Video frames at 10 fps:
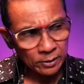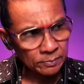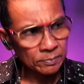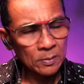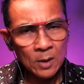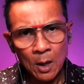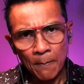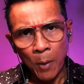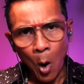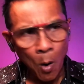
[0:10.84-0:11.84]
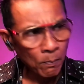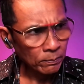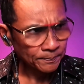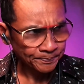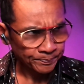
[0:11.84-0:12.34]
one,
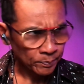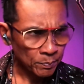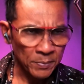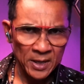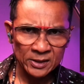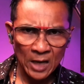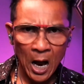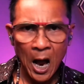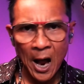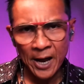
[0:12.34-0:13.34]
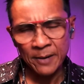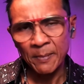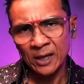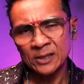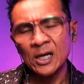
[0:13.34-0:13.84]
pom means
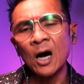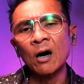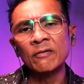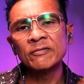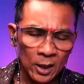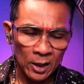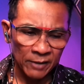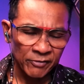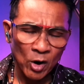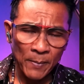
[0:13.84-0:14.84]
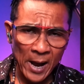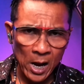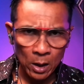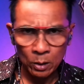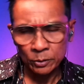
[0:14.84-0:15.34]
I, myself. If you're
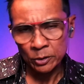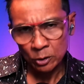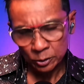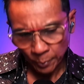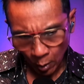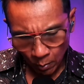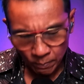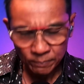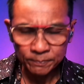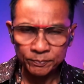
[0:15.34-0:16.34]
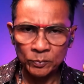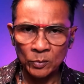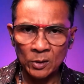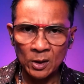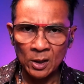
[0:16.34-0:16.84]
male, you use pom.
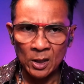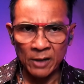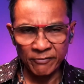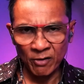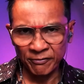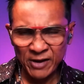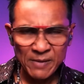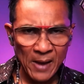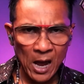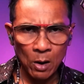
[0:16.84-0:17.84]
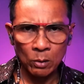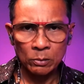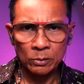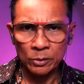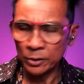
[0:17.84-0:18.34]
If you're
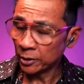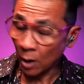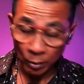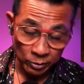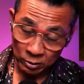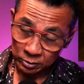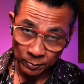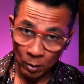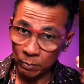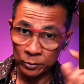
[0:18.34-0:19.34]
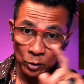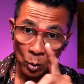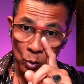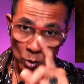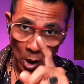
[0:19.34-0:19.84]
female, you don't use pom.
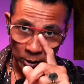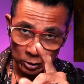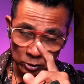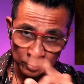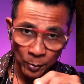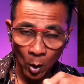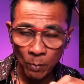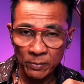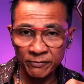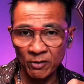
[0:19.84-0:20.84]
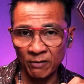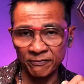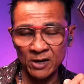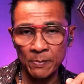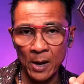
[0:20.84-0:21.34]
Do not use pom if
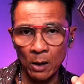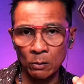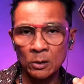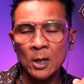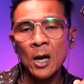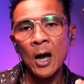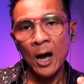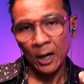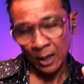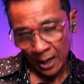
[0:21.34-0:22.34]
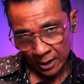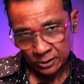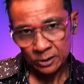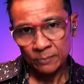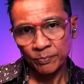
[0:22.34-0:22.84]
you're female,
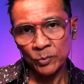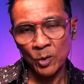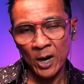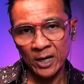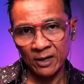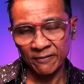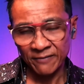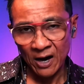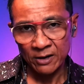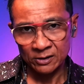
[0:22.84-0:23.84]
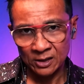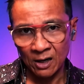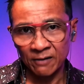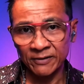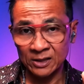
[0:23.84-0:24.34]
unless you identify
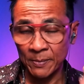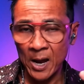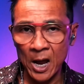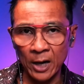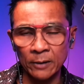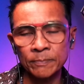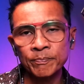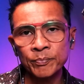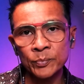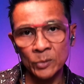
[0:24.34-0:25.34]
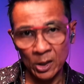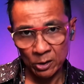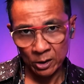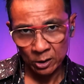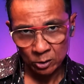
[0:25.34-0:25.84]
yourself as a man.
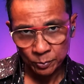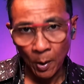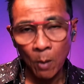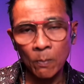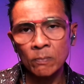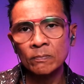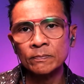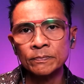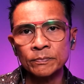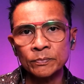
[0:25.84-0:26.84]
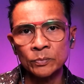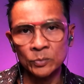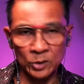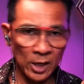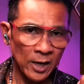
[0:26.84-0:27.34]
Then you can use pom.
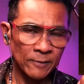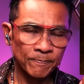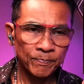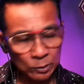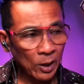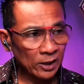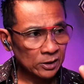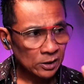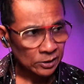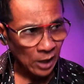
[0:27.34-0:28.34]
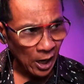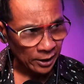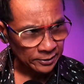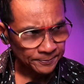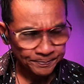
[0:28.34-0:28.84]
Okay? Next one,
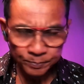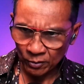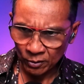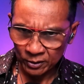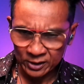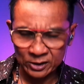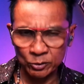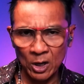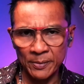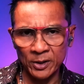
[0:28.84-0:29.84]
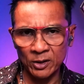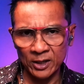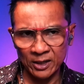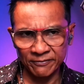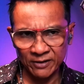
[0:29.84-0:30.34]
chan, for describing
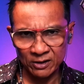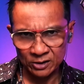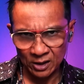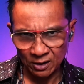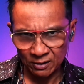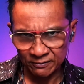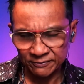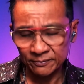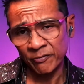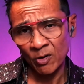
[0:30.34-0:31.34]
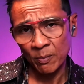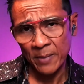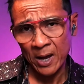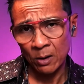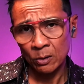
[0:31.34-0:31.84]
or identify yourself if you're
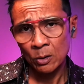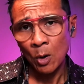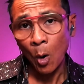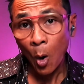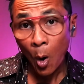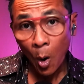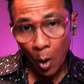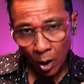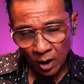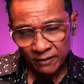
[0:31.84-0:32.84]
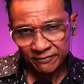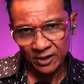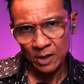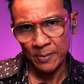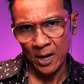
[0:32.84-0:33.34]
male or
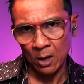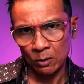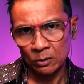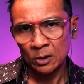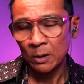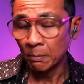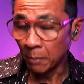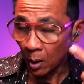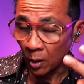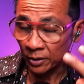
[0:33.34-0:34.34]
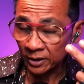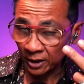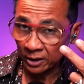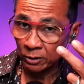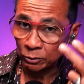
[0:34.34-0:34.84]
female.
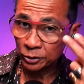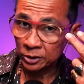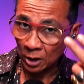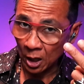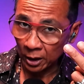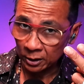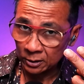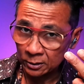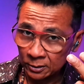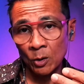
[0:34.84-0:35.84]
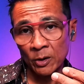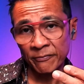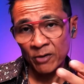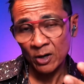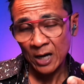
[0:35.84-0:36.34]
Both can use chan. So
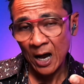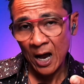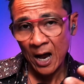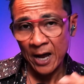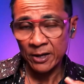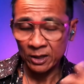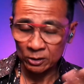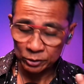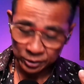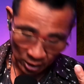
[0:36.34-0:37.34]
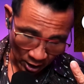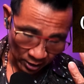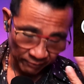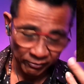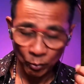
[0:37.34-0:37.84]
if you're a guy, you can use
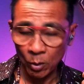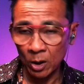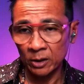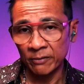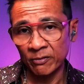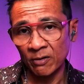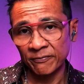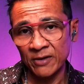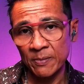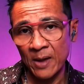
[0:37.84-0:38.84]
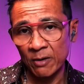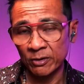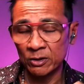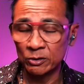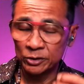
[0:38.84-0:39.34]
chan if you want. If you're a
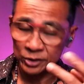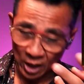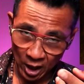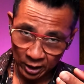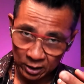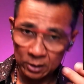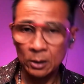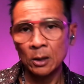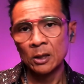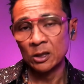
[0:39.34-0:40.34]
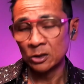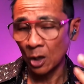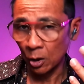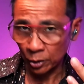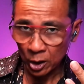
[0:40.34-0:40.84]
female, you can use chan.
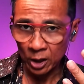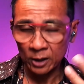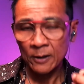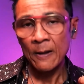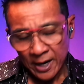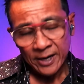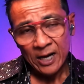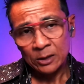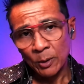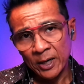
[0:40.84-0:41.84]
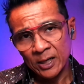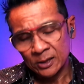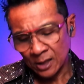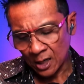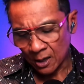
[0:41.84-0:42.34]
It's all good. Okay, next one
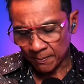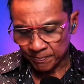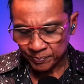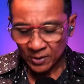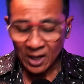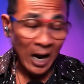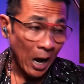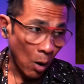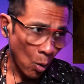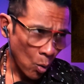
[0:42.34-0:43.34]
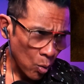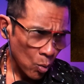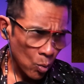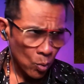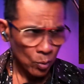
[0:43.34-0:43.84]
is khao.